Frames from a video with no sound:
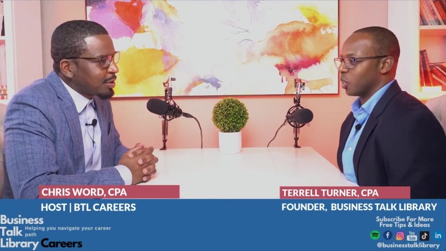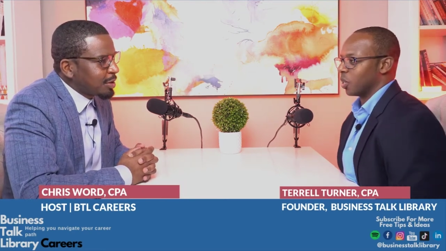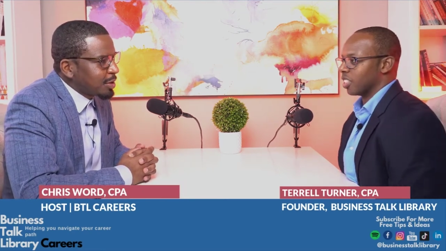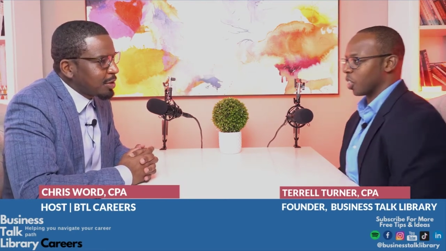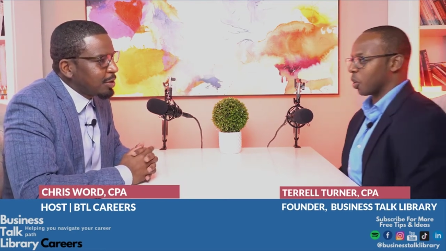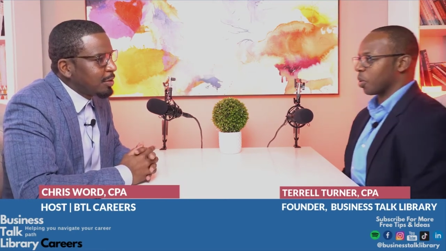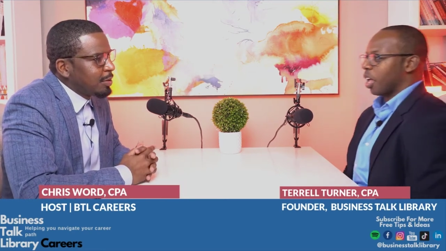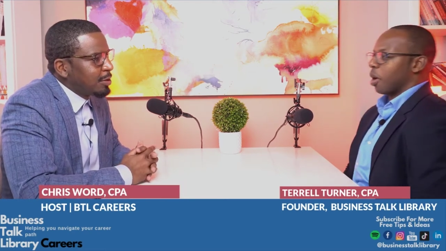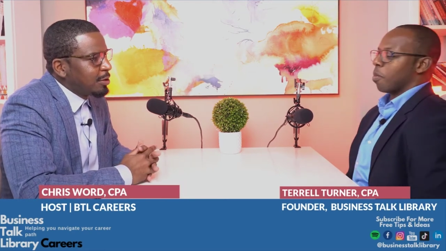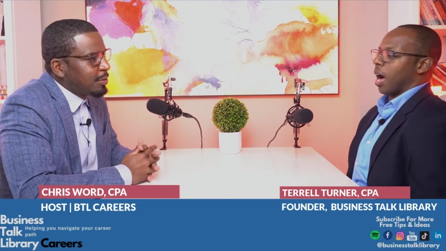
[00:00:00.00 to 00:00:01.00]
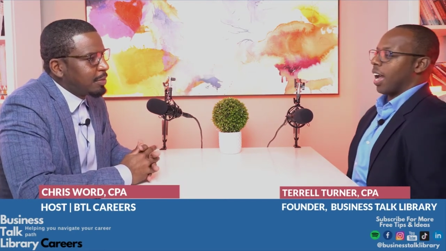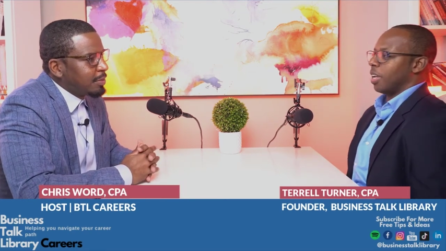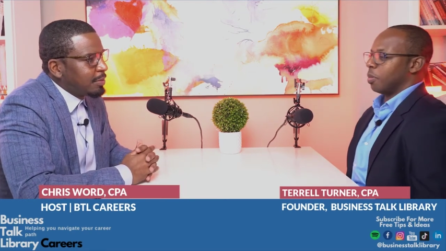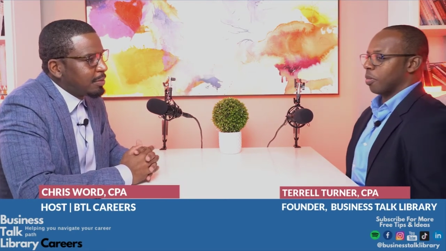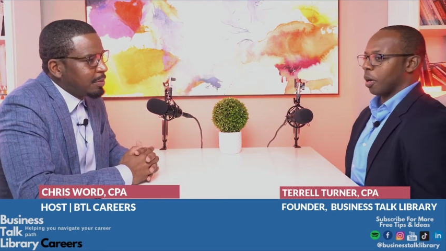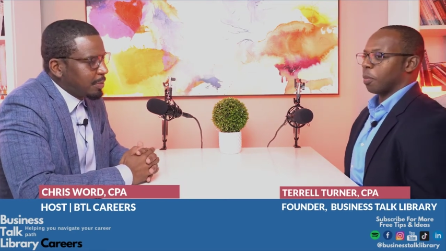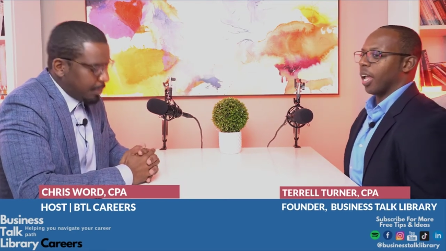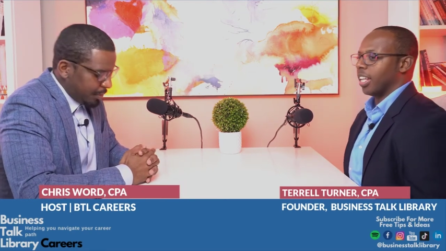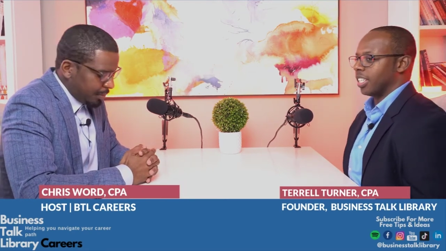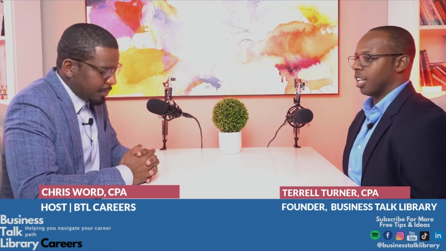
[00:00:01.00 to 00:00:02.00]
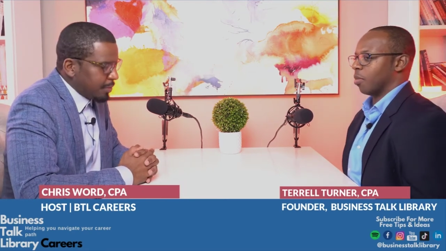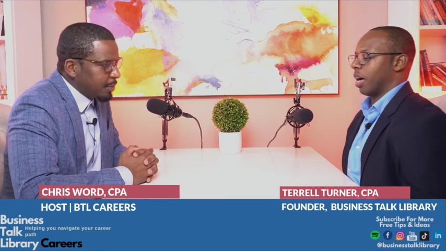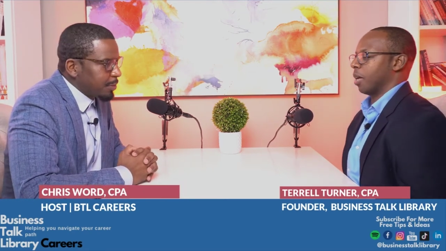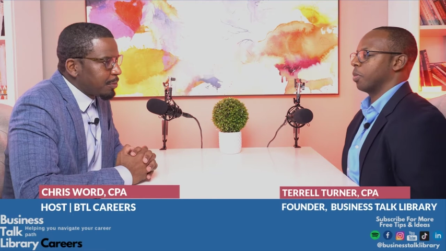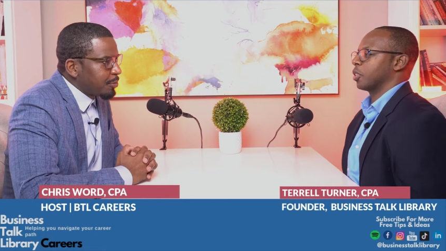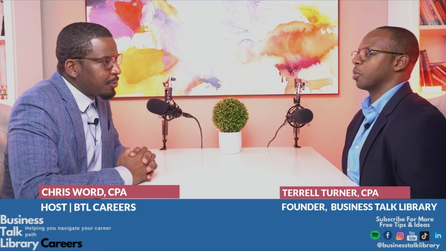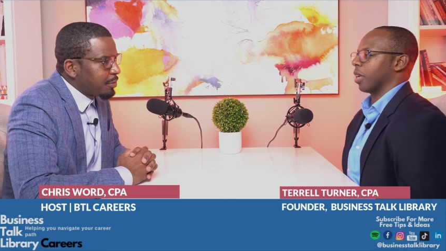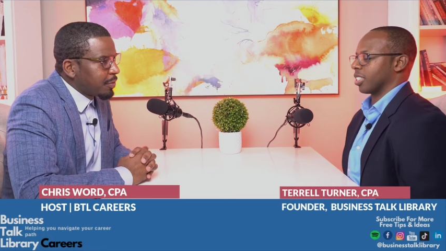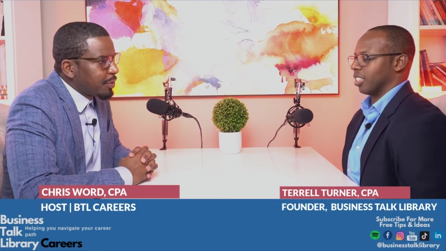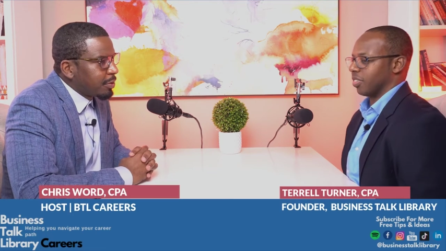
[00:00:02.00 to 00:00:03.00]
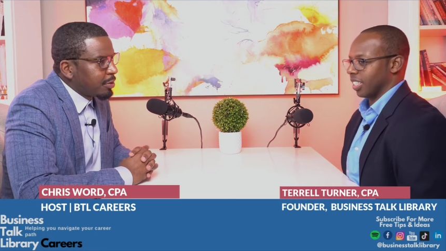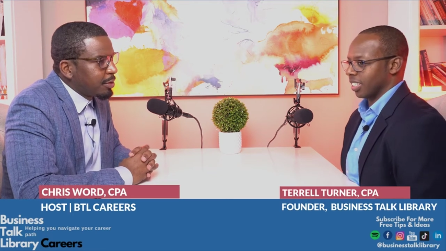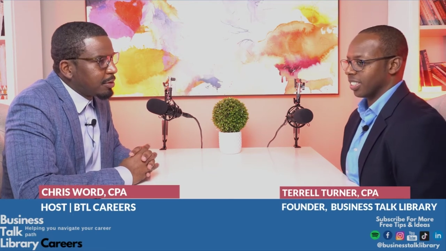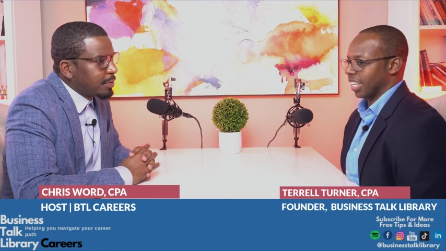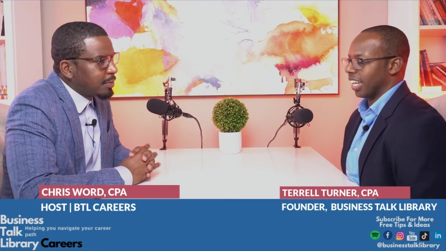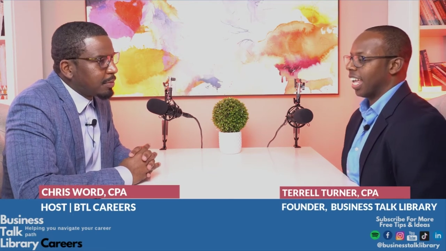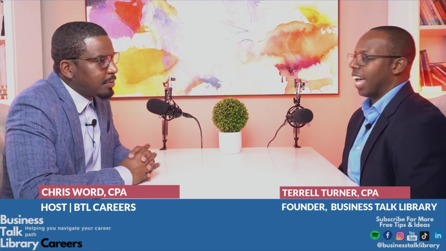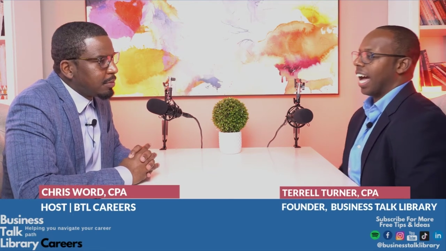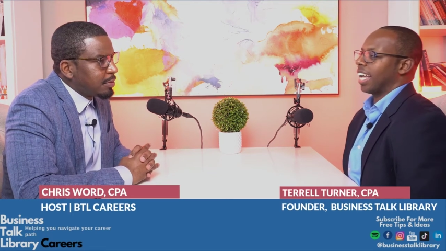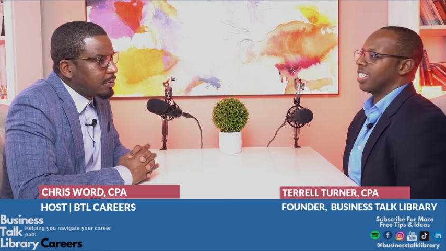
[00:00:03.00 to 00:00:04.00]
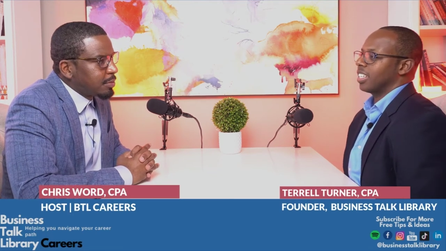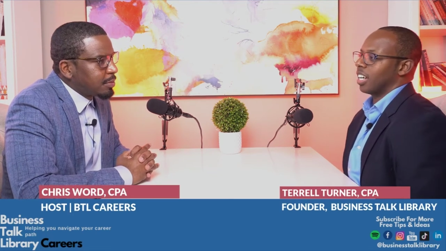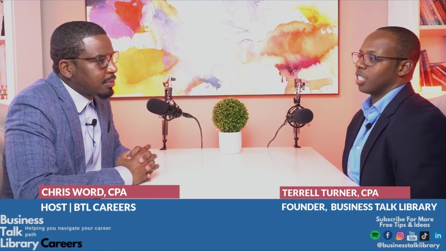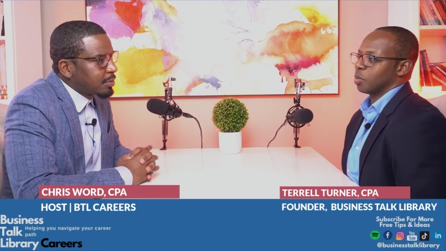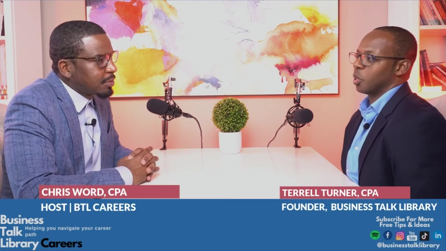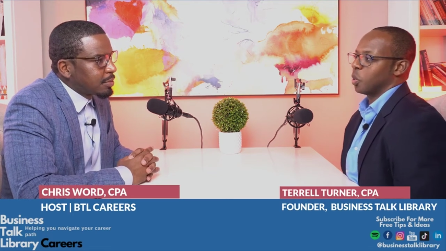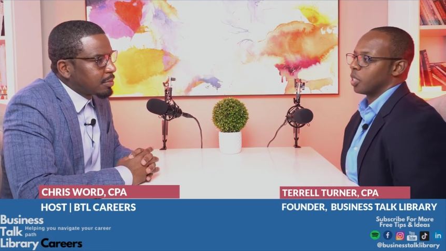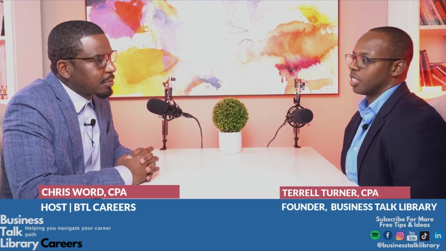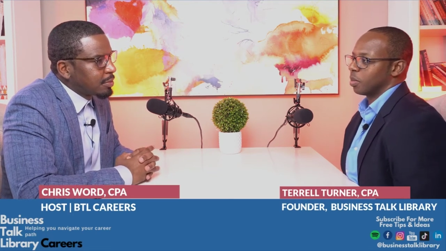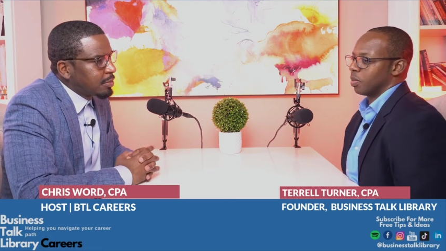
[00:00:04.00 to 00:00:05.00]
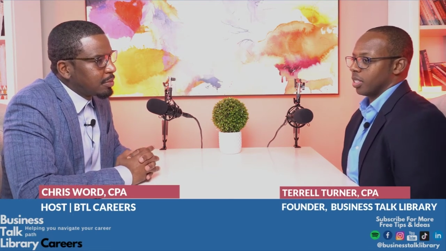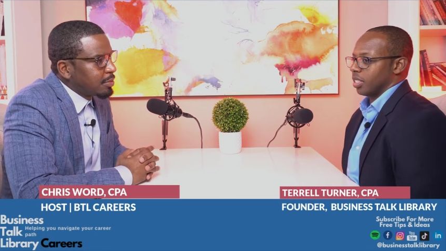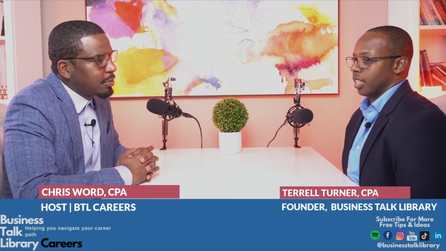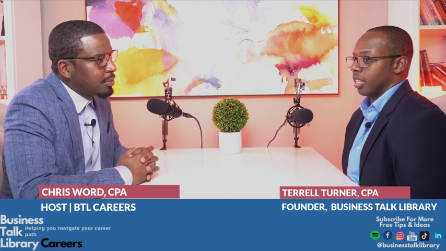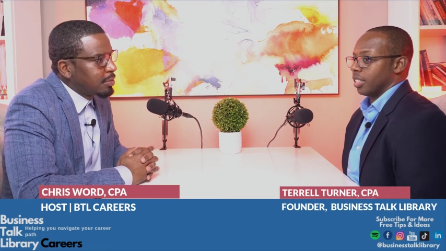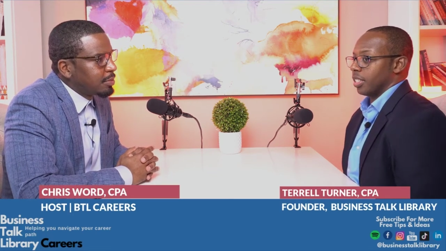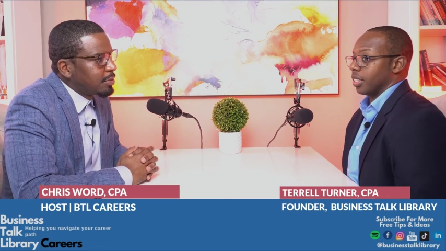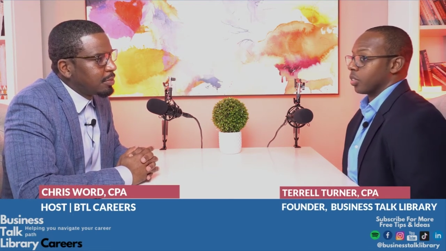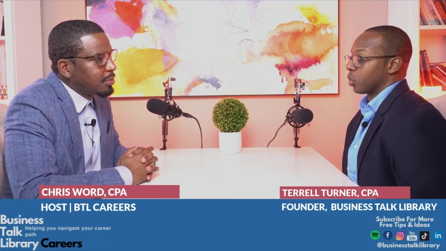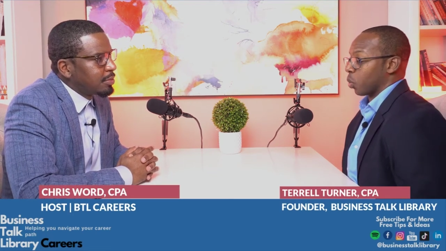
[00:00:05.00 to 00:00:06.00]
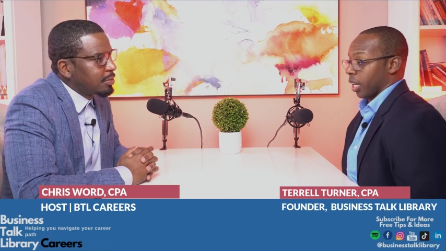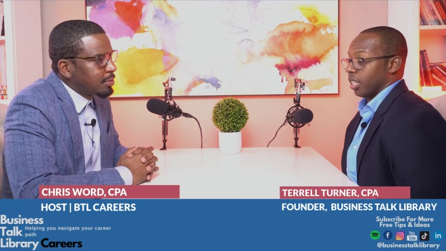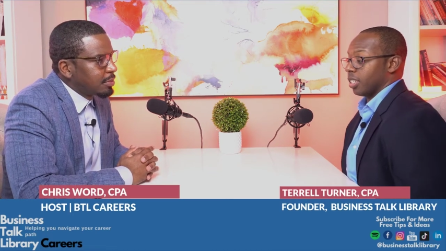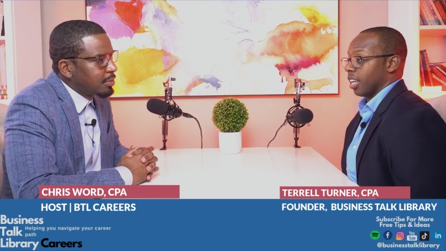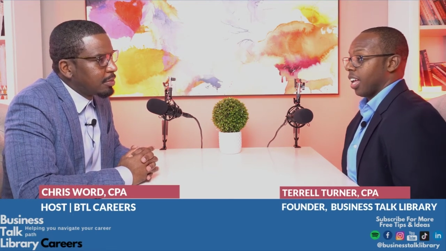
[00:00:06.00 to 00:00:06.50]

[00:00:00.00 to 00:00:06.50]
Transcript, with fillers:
Speaker 1: it. So my opinion and my perspective is that I think entrepreneurship is, is, is great.